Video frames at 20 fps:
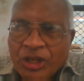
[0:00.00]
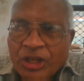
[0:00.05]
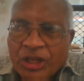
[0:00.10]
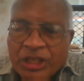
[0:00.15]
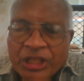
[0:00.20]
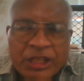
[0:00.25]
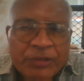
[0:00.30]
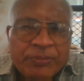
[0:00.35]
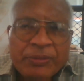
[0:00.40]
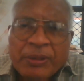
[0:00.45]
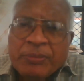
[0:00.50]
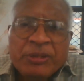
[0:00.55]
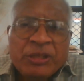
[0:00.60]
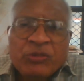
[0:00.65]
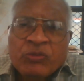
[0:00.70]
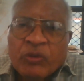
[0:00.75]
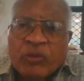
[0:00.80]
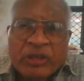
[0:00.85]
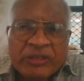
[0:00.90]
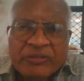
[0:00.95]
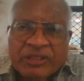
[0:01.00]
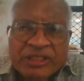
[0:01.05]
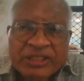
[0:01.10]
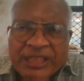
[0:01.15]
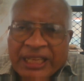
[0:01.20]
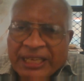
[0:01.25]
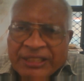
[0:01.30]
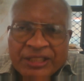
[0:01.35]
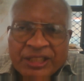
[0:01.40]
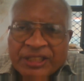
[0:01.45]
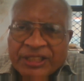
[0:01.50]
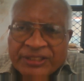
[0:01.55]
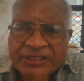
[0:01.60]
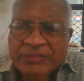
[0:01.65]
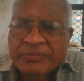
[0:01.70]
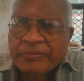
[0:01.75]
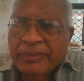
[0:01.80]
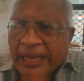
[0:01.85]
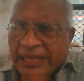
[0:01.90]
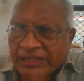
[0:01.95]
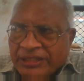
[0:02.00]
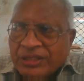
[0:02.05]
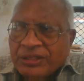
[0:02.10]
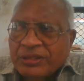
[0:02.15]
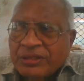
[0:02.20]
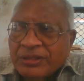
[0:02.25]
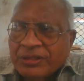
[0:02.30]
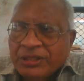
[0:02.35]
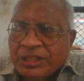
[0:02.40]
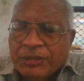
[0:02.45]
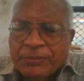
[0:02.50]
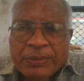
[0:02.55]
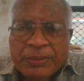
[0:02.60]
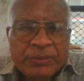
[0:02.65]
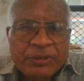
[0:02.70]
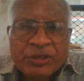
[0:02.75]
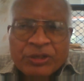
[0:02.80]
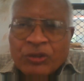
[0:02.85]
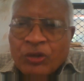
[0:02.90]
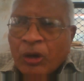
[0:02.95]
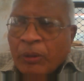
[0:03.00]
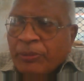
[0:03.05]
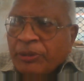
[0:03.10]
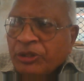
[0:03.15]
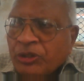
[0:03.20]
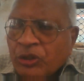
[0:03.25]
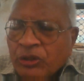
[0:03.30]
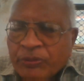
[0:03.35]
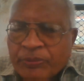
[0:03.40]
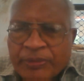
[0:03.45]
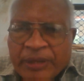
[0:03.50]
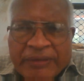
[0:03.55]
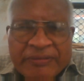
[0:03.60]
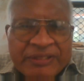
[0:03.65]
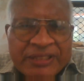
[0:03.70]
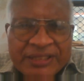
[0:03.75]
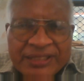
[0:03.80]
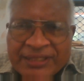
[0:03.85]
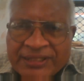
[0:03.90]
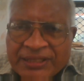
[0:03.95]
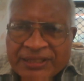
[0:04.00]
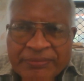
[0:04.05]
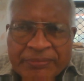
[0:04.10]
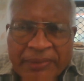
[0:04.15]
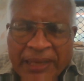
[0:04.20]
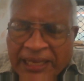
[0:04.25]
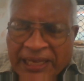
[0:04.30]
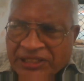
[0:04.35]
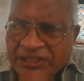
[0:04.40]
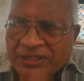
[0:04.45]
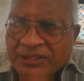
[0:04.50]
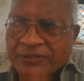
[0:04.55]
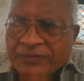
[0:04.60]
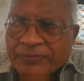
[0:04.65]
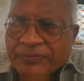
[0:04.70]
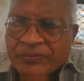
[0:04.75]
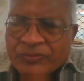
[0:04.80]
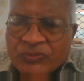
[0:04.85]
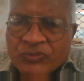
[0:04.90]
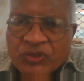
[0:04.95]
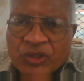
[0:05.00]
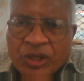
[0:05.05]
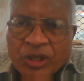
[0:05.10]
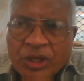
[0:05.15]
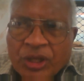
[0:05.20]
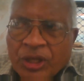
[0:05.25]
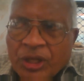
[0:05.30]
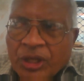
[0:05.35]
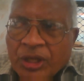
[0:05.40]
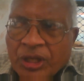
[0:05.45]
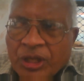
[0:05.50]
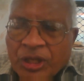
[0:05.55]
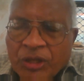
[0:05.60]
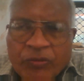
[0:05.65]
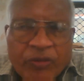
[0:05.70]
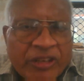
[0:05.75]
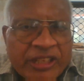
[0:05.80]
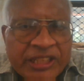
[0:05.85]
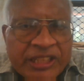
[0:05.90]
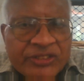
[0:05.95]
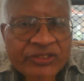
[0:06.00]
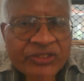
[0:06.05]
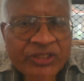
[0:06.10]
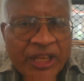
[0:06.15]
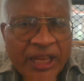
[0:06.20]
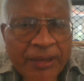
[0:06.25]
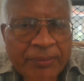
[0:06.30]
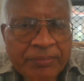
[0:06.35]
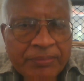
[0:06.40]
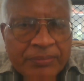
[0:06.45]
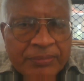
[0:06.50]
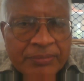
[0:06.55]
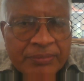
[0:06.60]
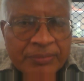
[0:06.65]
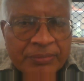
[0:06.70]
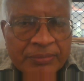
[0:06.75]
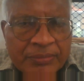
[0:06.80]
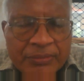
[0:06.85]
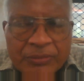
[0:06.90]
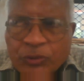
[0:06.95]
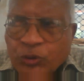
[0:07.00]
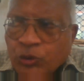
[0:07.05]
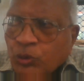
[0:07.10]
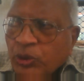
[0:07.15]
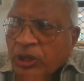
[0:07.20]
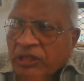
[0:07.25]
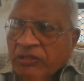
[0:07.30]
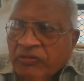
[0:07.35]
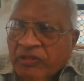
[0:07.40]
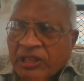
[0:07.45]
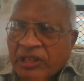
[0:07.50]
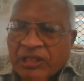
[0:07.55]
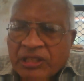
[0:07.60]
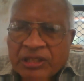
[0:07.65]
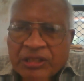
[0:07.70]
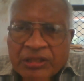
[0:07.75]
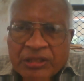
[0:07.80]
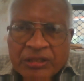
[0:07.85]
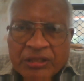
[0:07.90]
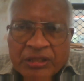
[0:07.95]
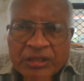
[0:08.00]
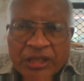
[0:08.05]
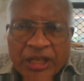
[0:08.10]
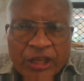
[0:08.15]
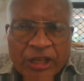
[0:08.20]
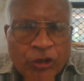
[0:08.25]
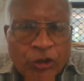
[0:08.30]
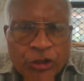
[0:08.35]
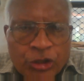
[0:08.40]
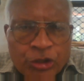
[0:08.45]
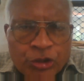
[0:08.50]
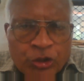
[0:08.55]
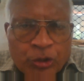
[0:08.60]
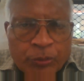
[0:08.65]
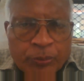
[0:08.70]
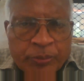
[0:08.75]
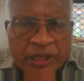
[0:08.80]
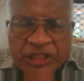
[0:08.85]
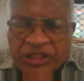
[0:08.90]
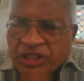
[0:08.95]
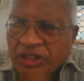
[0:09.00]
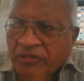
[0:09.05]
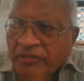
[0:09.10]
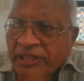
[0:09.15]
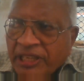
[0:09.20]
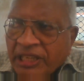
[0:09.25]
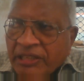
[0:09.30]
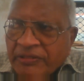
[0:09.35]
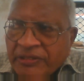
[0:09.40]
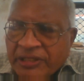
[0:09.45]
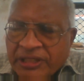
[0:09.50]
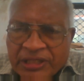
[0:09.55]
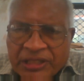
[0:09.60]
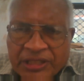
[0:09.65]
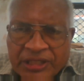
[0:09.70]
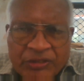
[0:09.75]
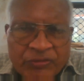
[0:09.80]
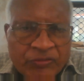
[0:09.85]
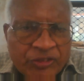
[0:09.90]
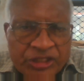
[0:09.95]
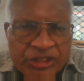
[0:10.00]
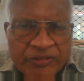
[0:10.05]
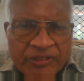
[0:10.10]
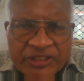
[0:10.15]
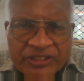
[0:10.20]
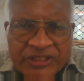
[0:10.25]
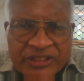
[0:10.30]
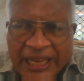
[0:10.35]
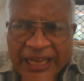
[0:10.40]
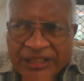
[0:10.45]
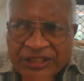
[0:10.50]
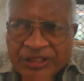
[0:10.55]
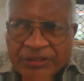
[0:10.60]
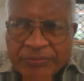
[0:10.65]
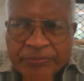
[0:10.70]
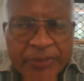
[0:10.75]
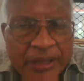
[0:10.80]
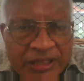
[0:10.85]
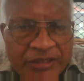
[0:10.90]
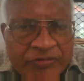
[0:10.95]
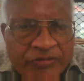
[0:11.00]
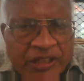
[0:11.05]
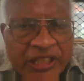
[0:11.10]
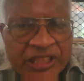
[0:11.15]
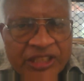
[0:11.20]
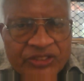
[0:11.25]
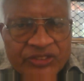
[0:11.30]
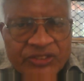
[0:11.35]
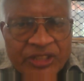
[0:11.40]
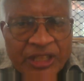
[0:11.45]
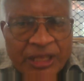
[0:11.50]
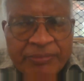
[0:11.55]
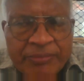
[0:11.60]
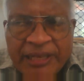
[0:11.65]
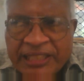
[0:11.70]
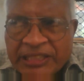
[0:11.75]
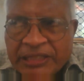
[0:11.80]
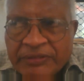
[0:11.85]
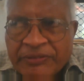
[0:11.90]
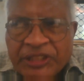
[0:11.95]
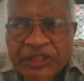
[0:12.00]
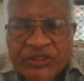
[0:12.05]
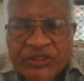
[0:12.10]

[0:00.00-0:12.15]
It may be in whatever sector, doesn't matter. It may be in government or in private, doesn't matter. Work is same. You can work according to your pleasure wherever, in whichever sector, but work is same, activity is